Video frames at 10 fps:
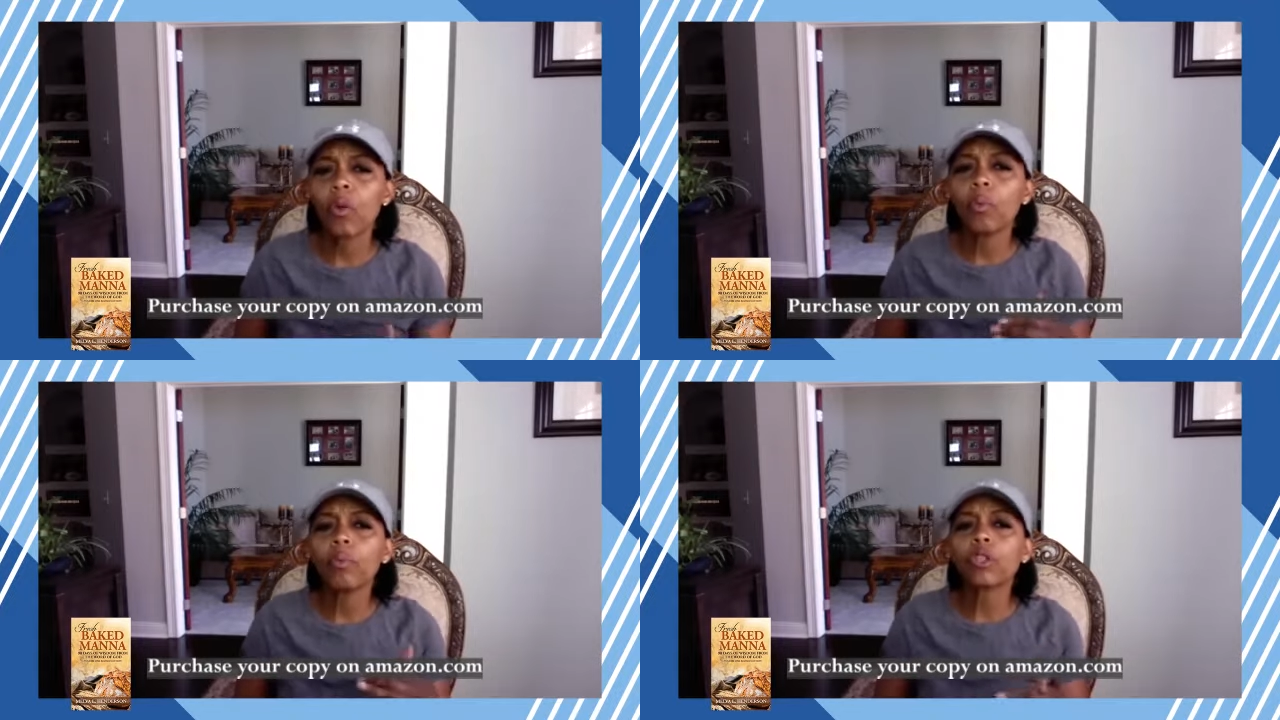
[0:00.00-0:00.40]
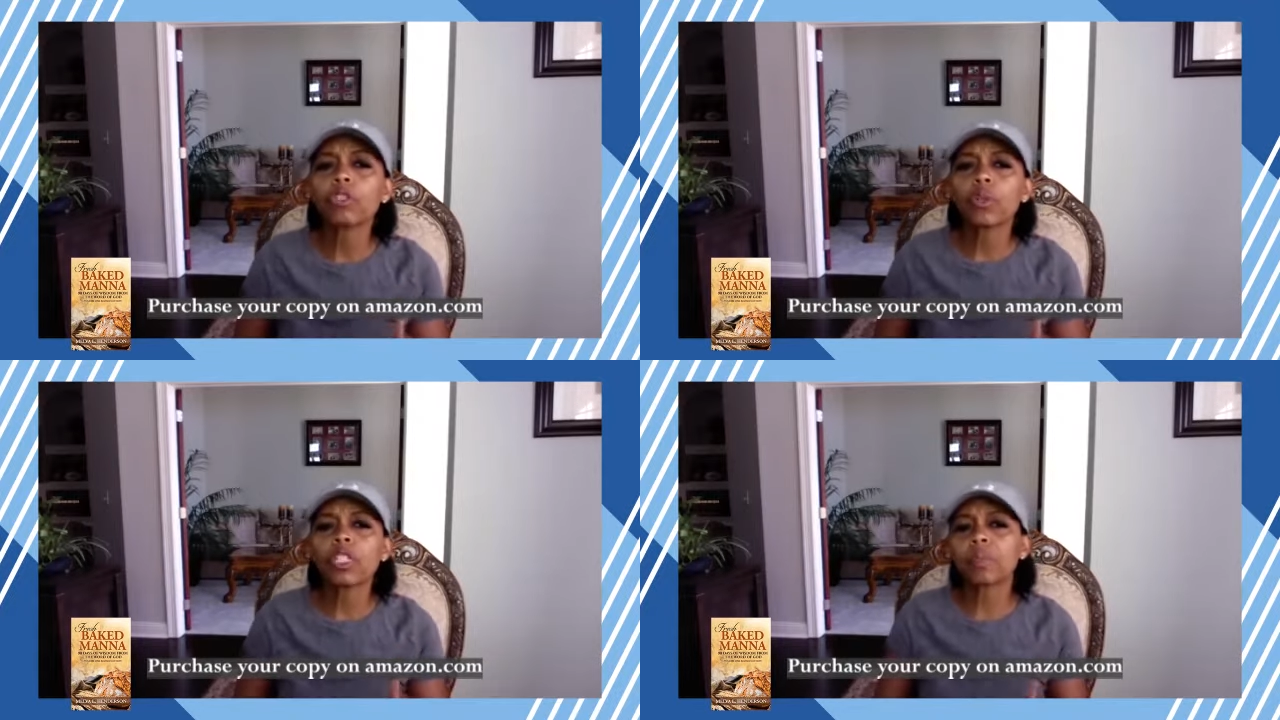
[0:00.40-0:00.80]
We
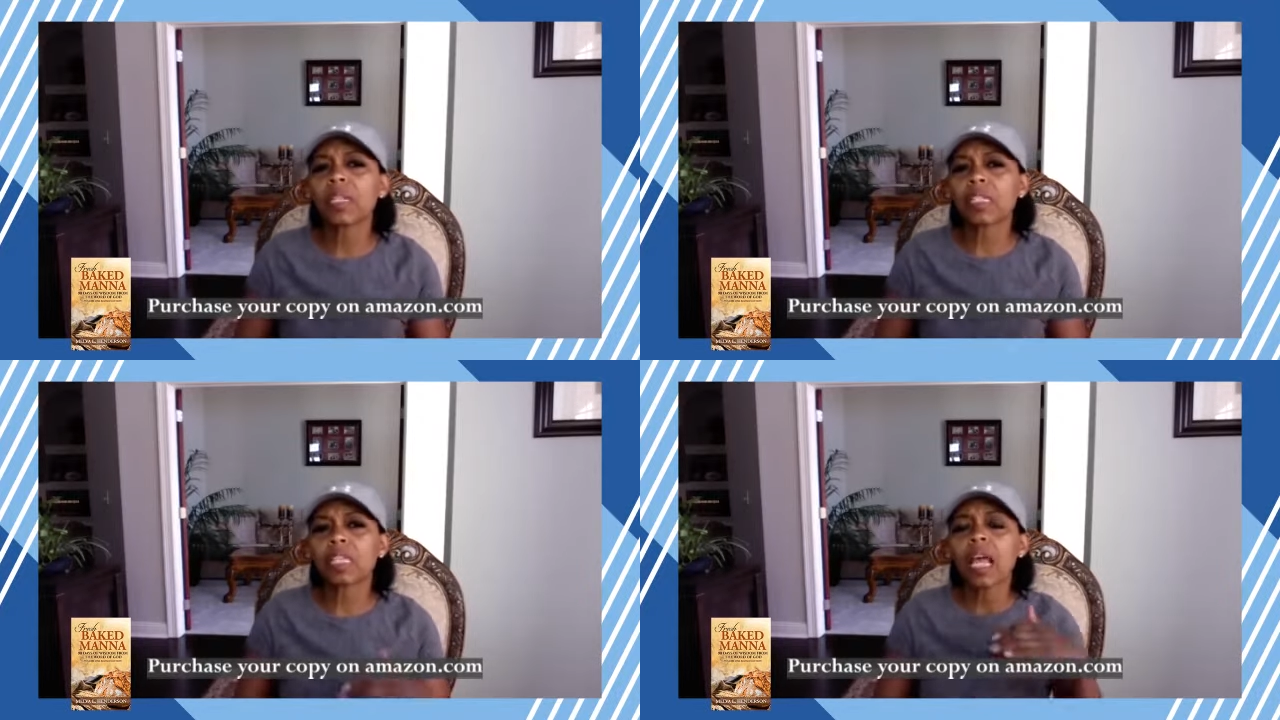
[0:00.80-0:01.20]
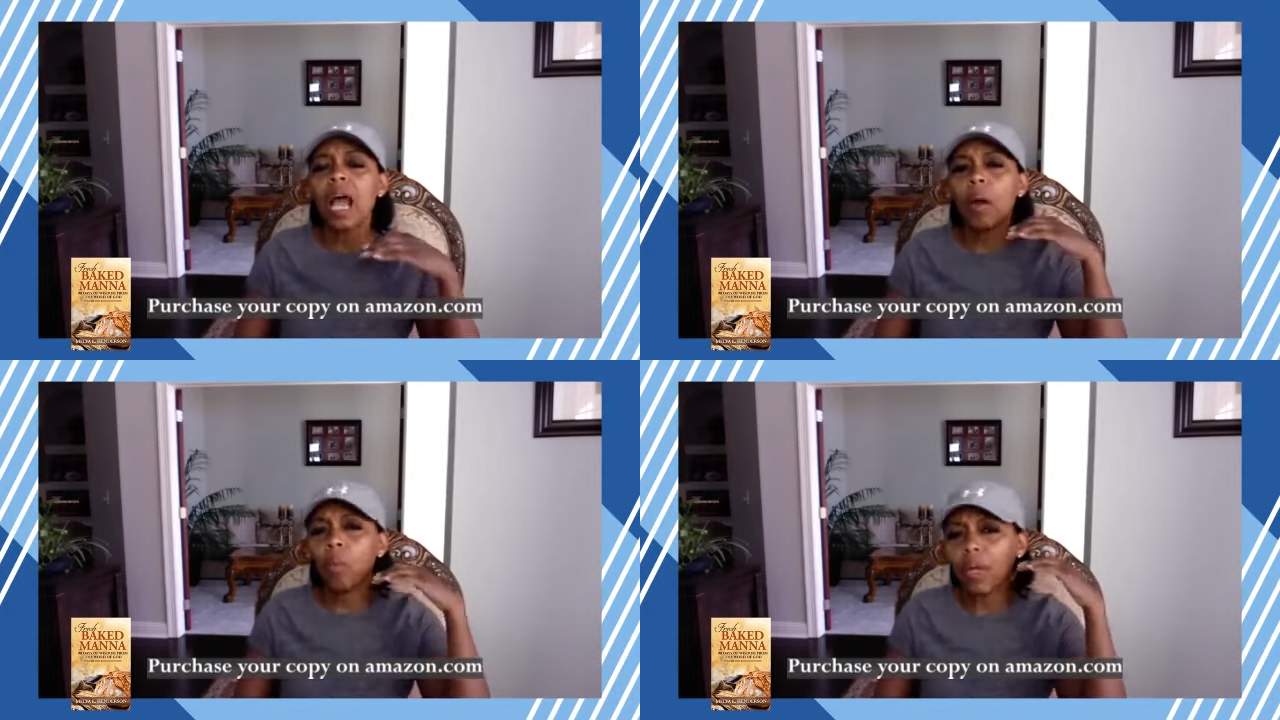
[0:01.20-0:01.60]
rejoice because
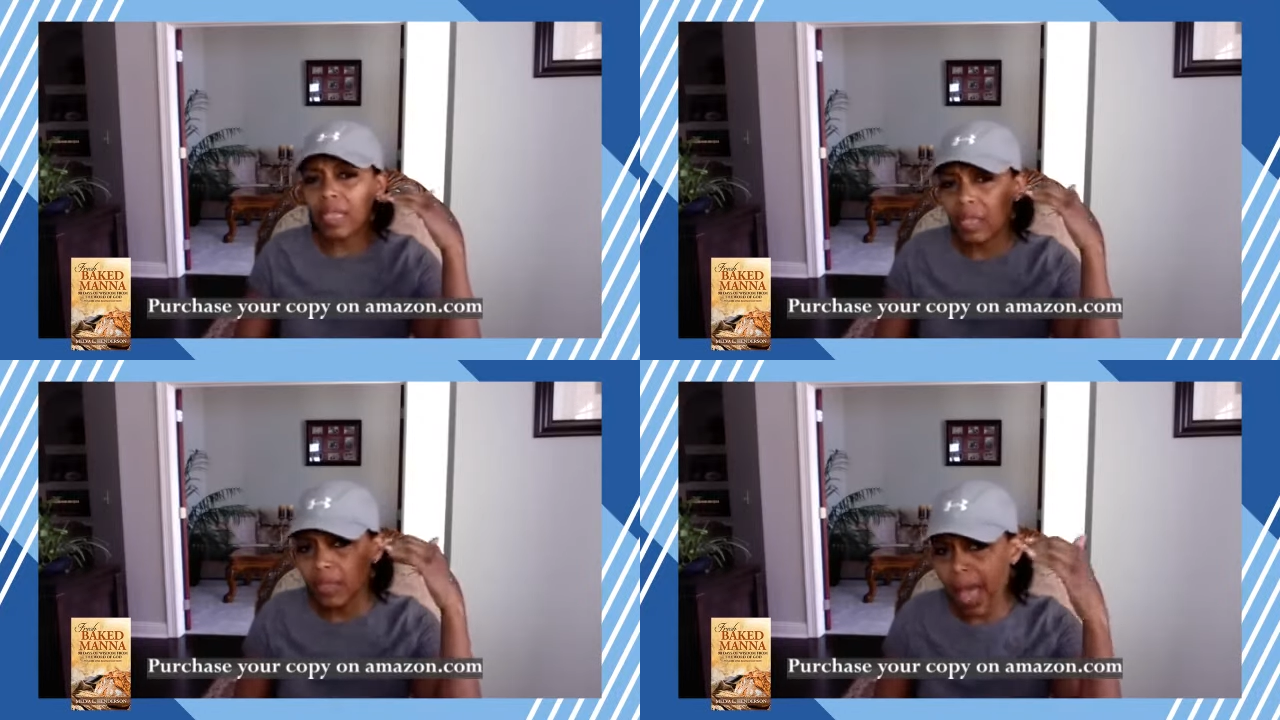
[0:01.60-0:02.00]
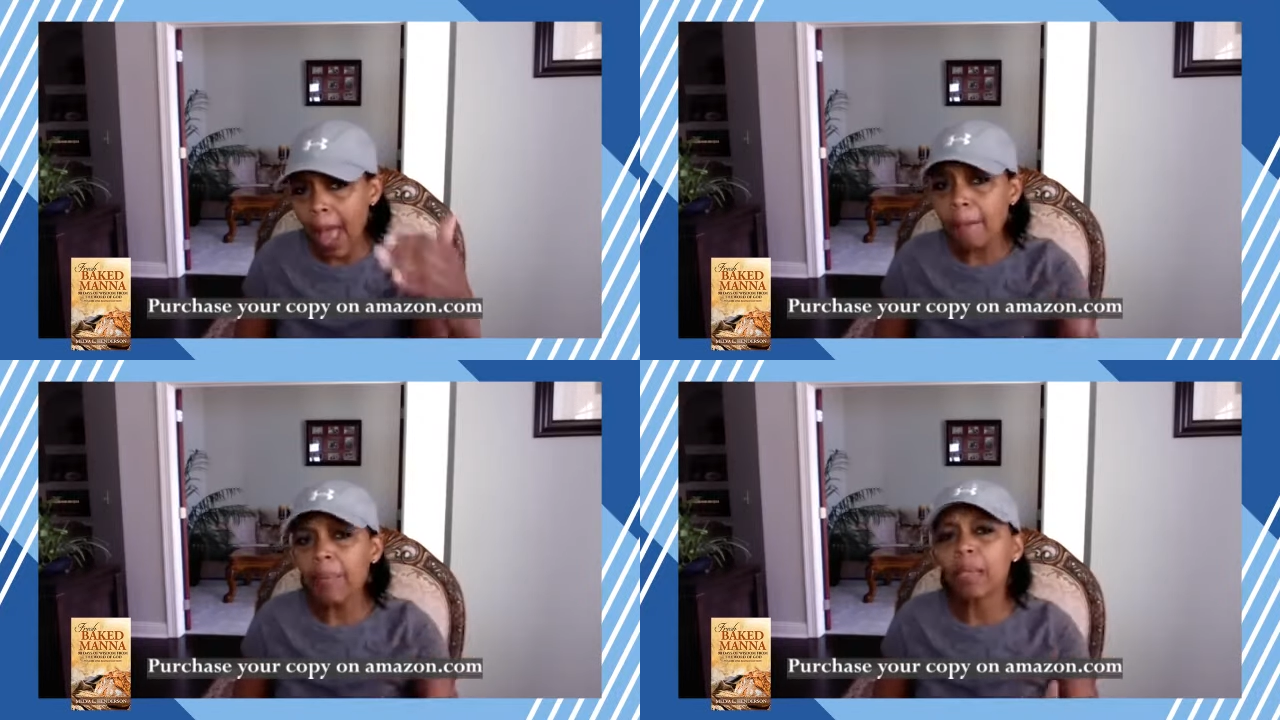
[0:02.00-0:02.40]
what's
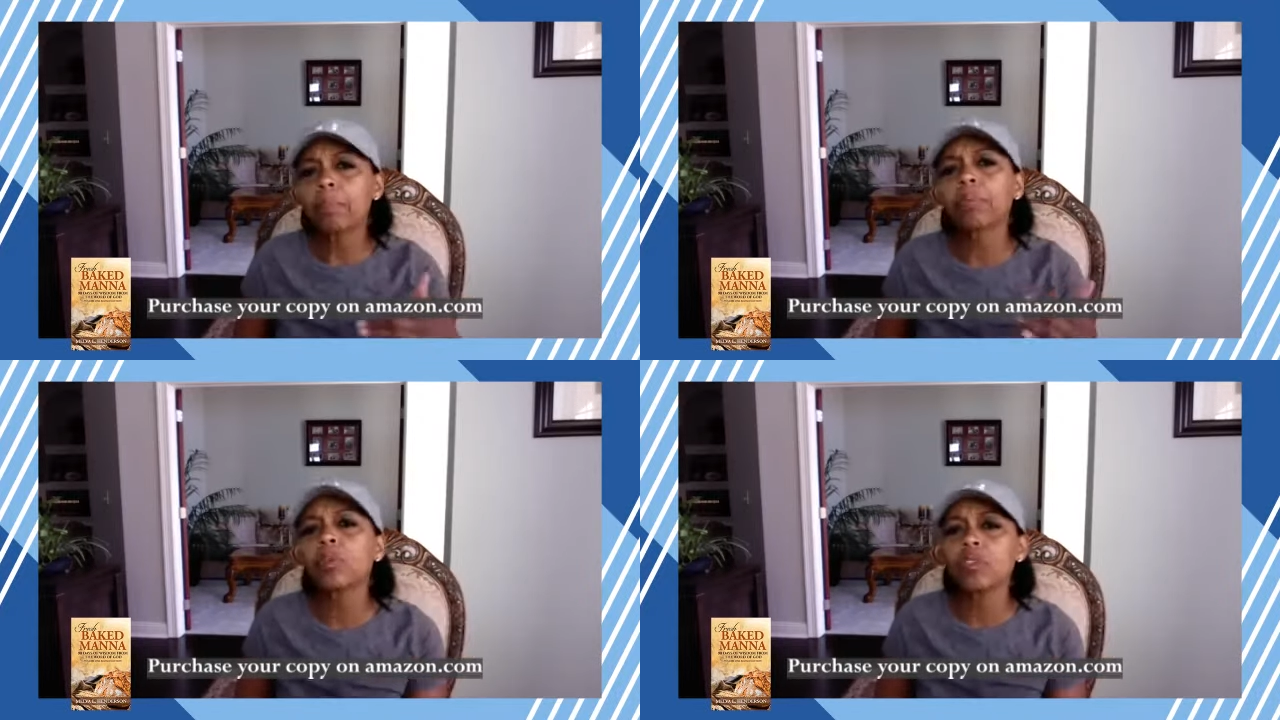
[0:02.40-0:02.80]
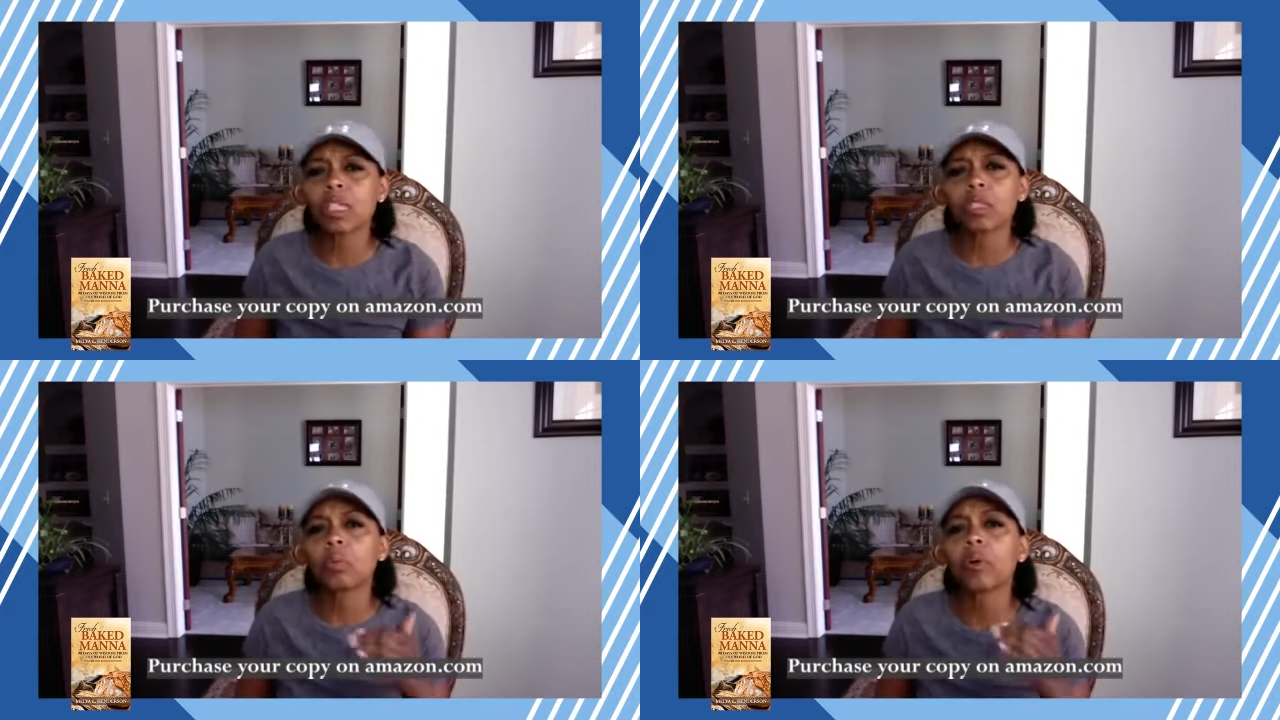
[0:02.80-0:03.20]
happening proves
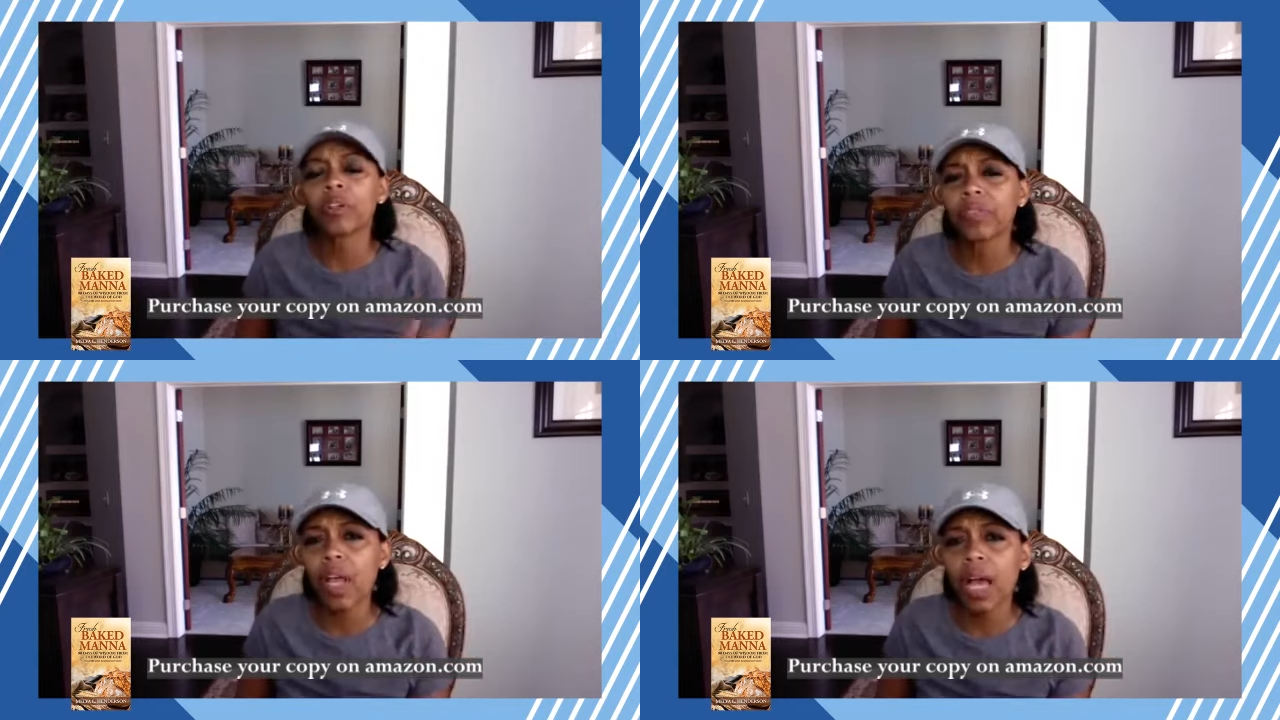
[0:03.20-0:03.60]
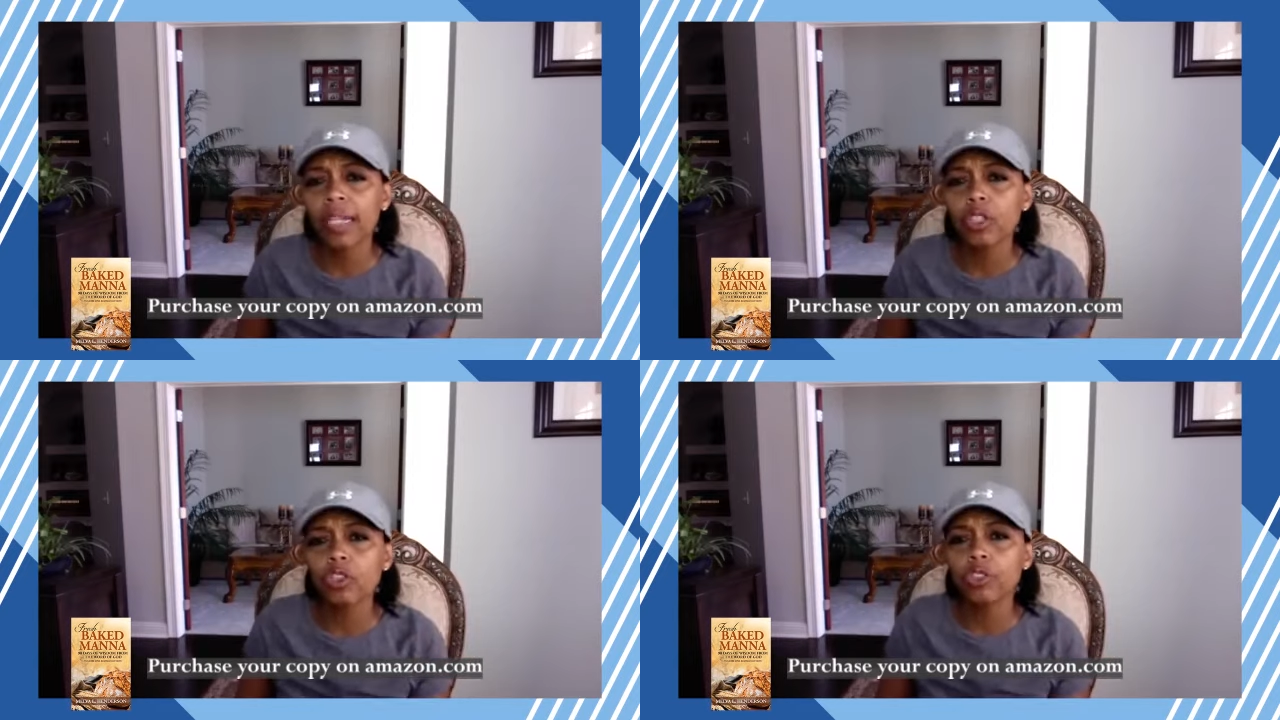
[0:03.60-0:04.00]
that the word of
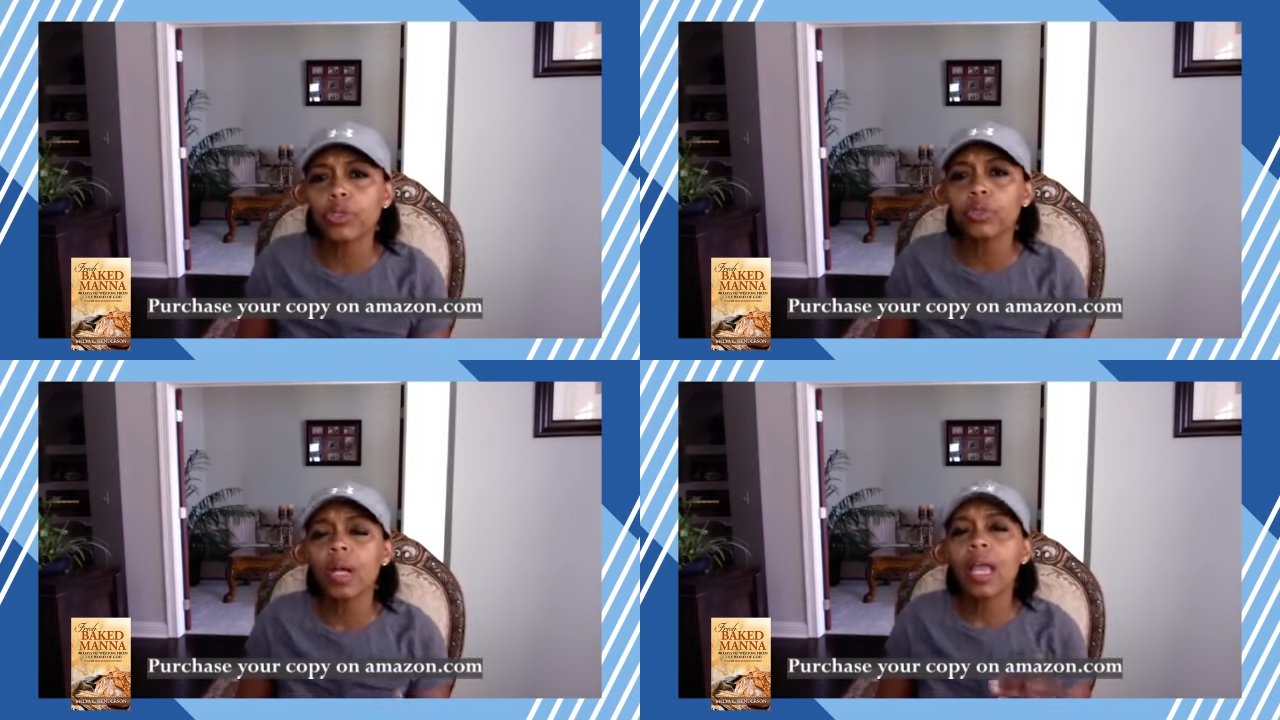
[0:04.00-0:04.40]
God is true